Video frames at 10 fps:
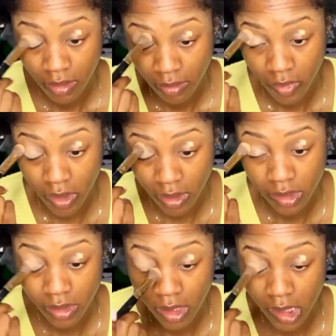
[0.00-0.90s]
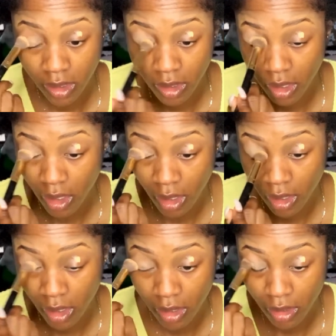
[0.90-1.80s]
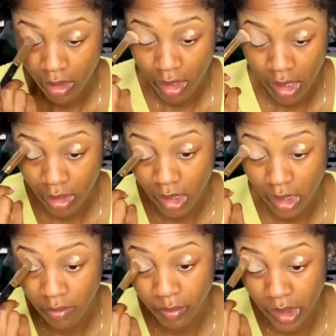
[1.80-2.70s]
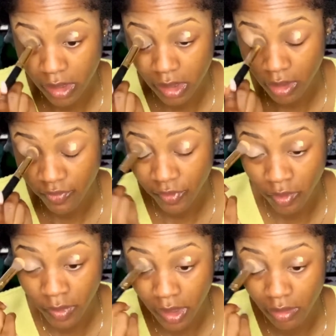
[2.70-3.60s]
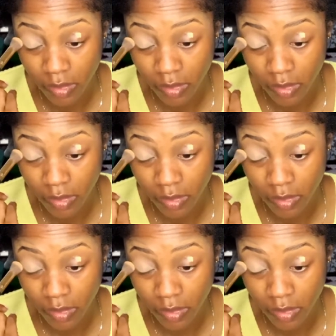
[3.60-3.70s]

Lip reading: but it's not like a kind of like a big deal for me